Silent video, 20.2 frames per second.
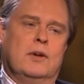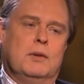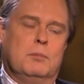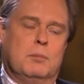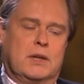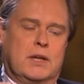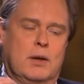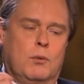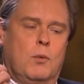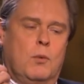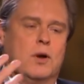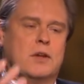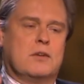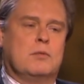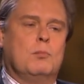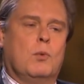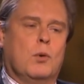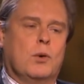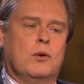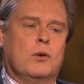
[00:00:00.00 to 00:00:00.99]
but that
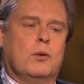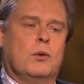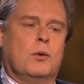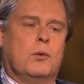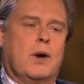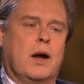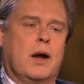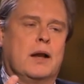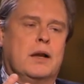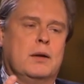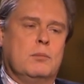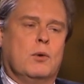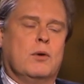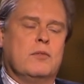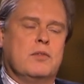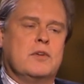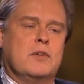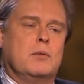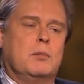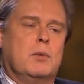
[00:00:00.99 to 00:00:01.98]
wants more notoriety, more
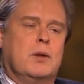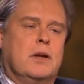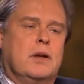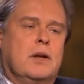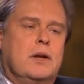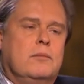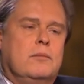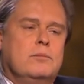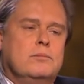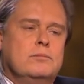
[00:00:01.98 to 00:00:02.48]
visibility?